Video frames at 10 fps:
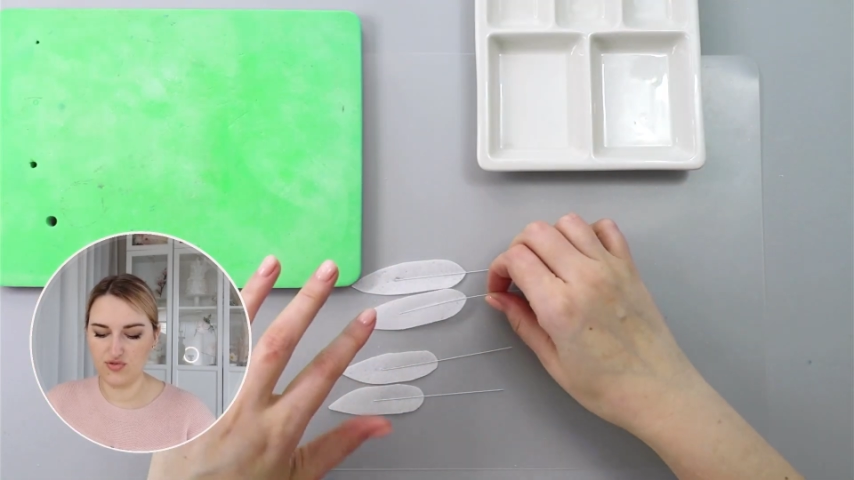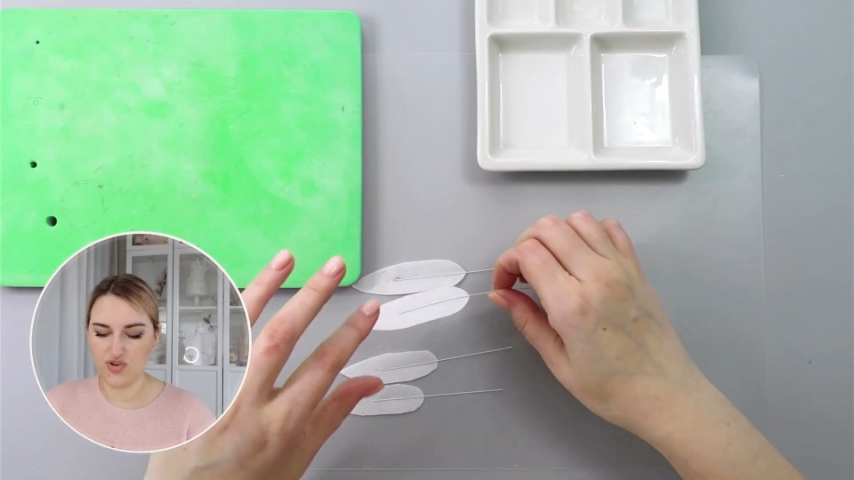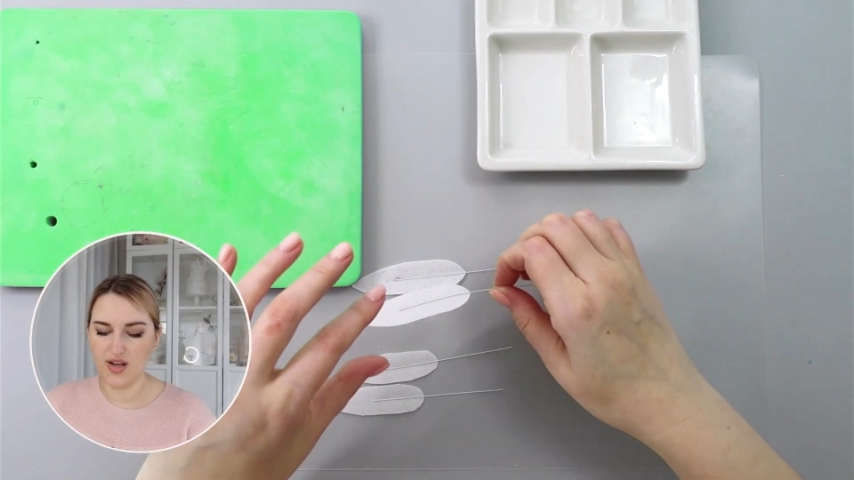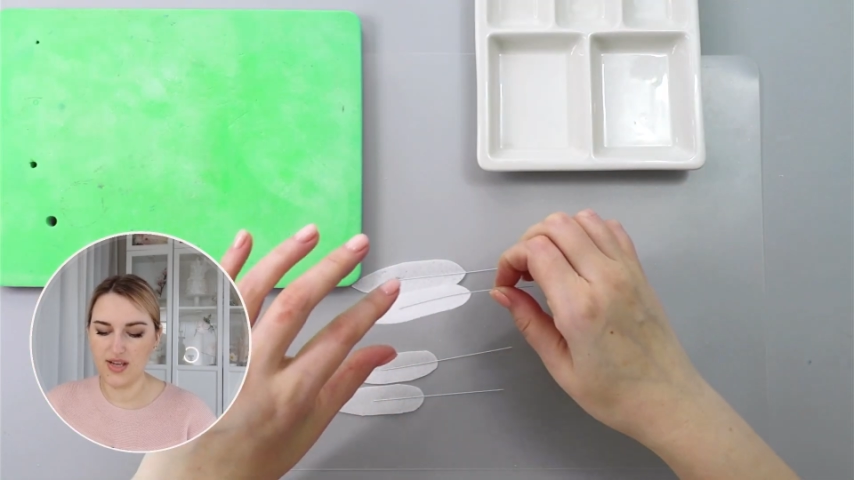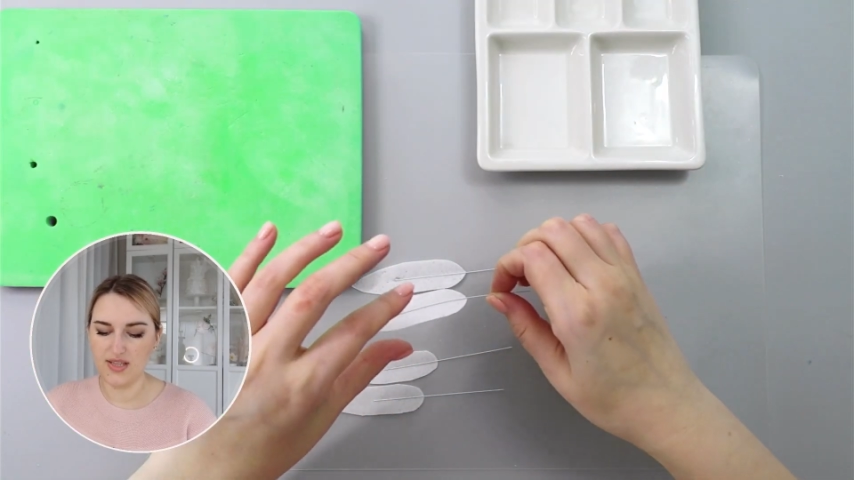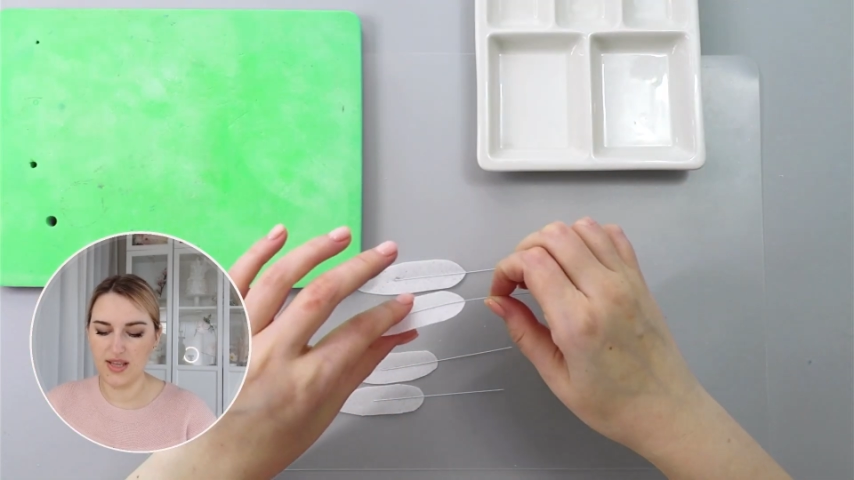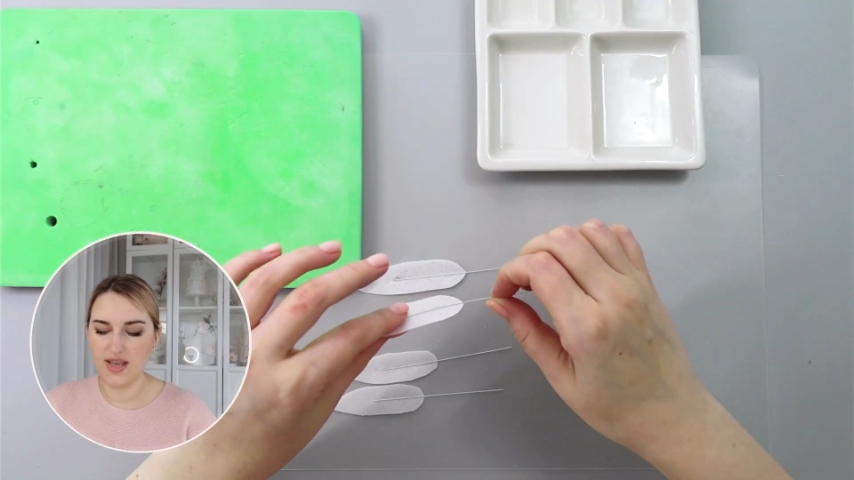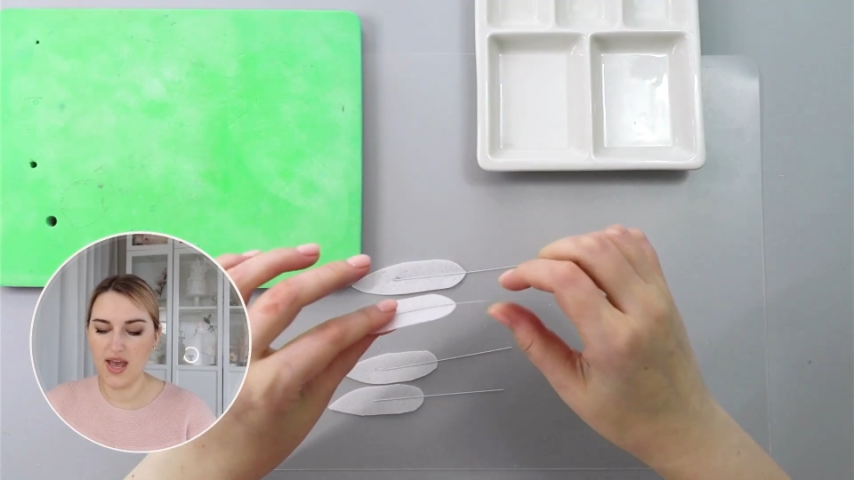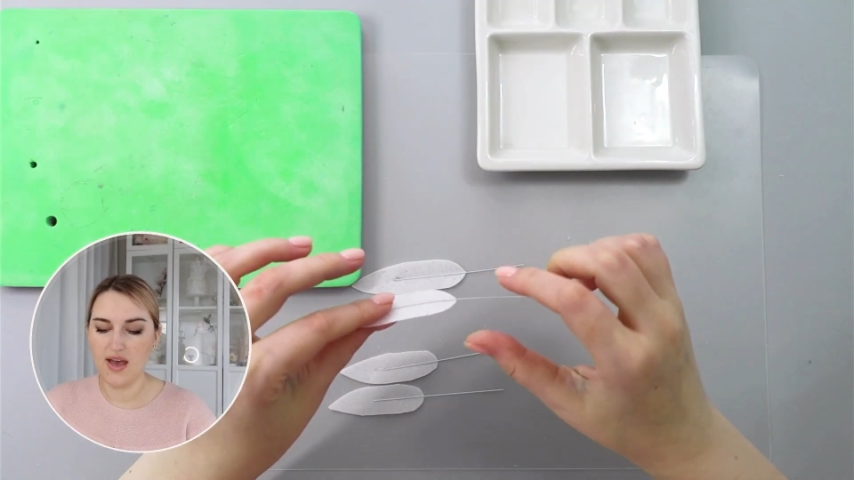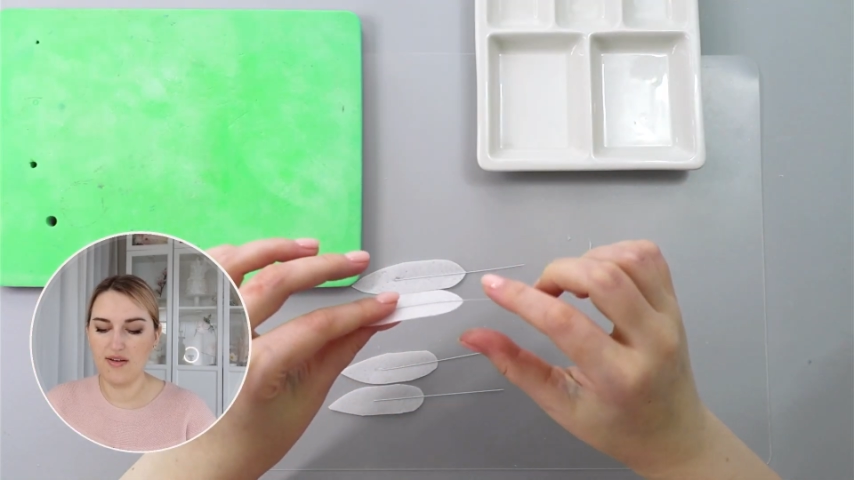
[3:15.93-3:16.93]
dry and I
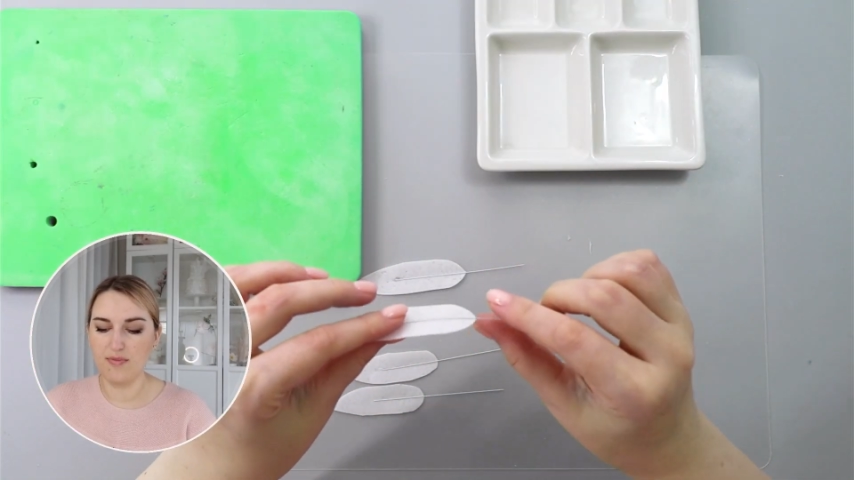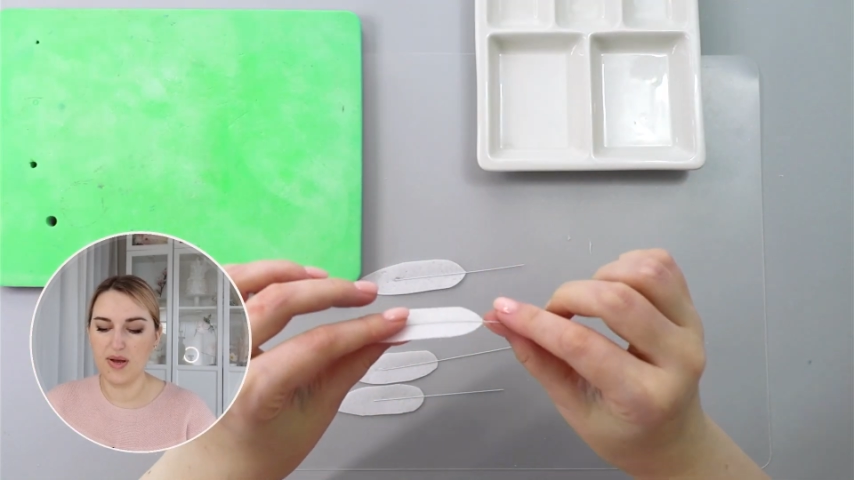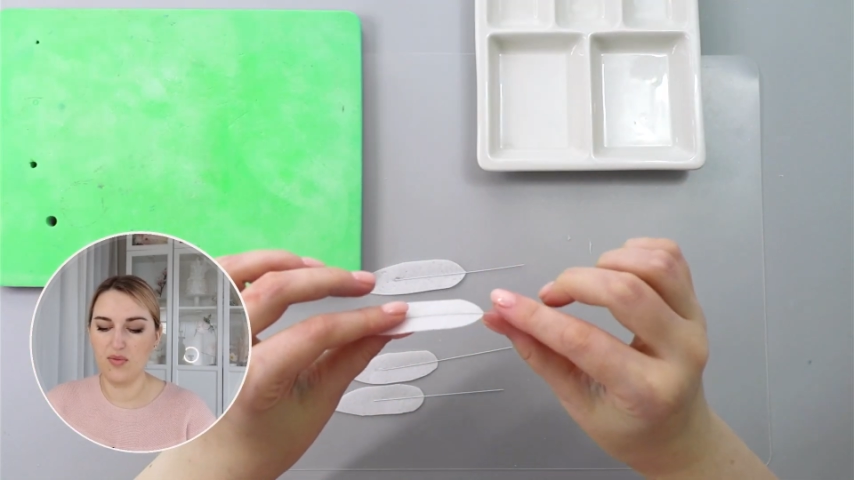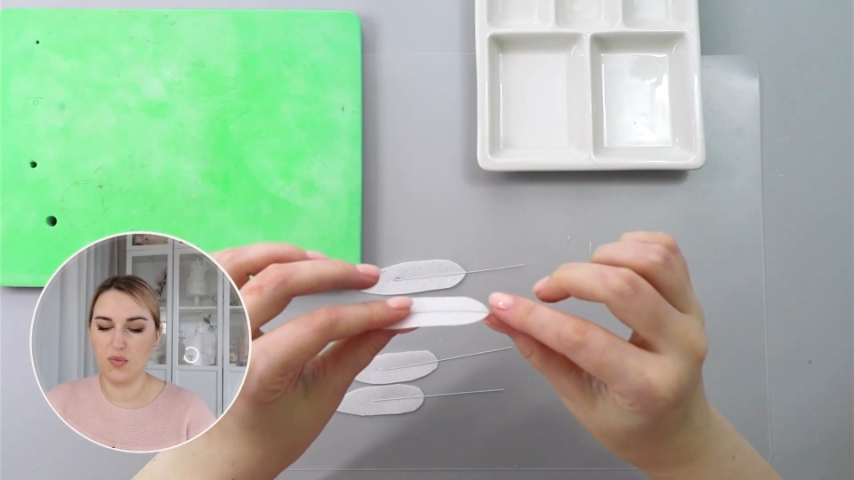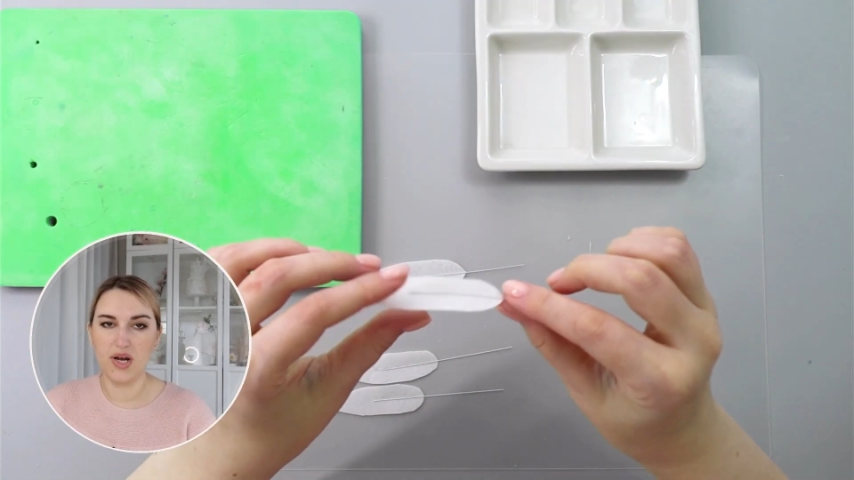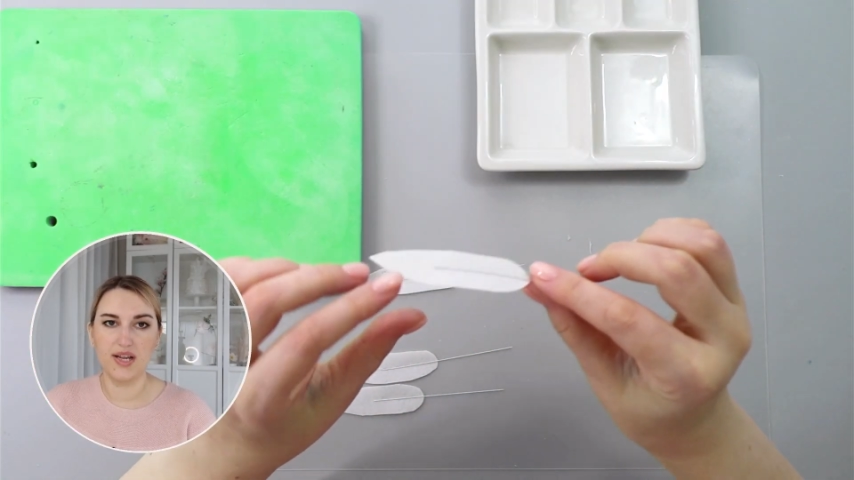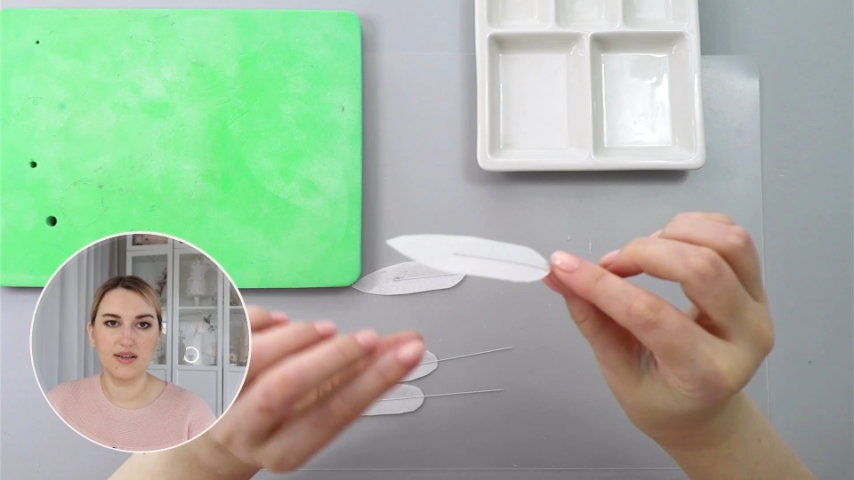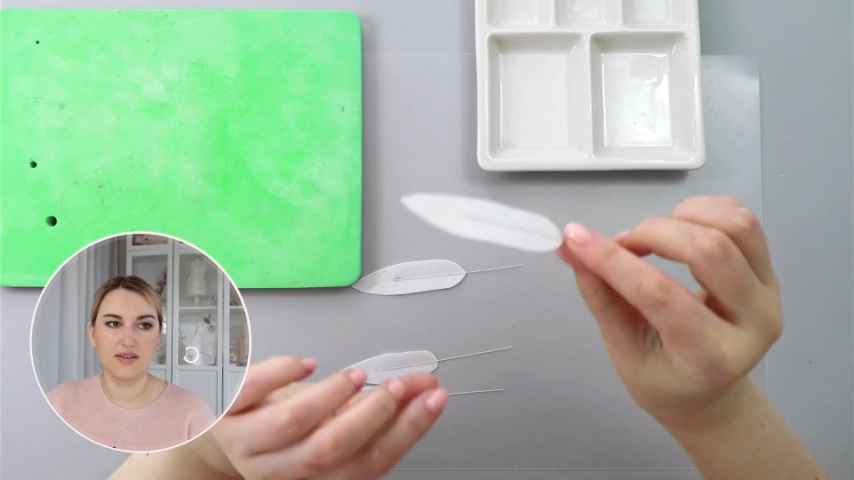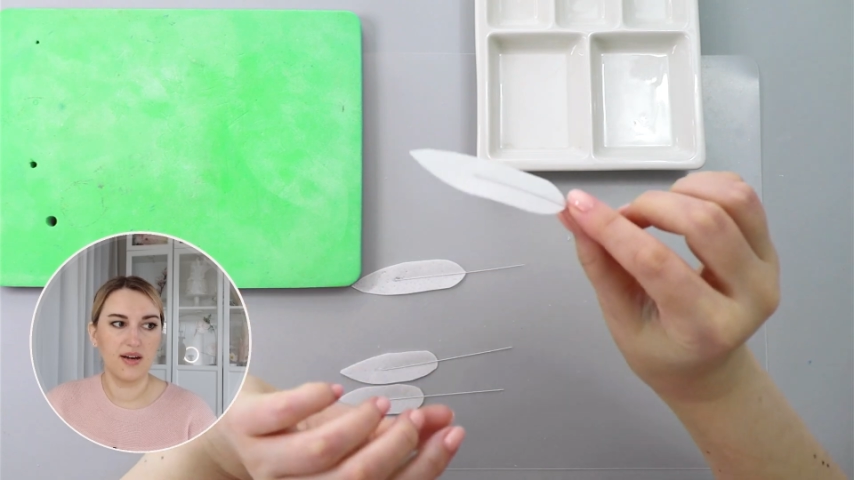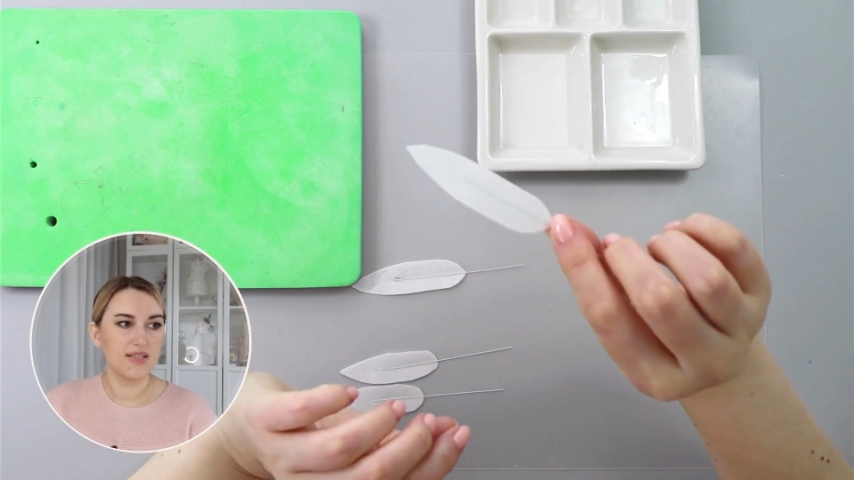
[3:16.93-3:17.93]
have my
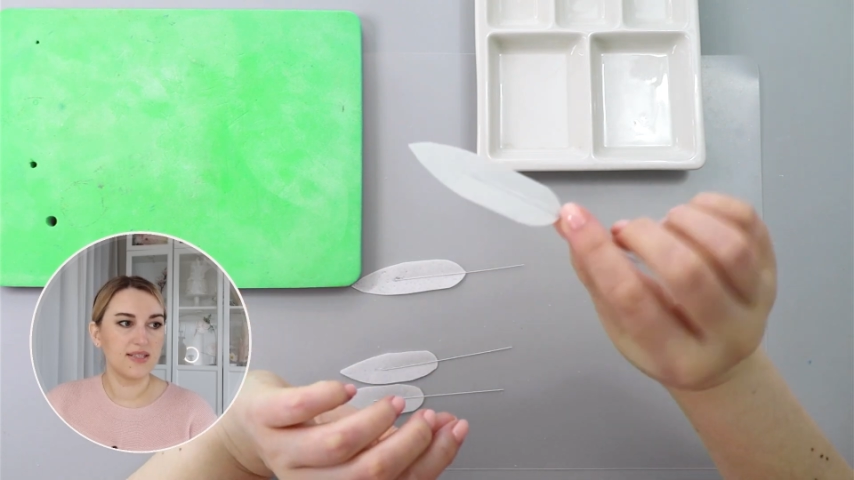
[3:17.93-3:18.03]
wire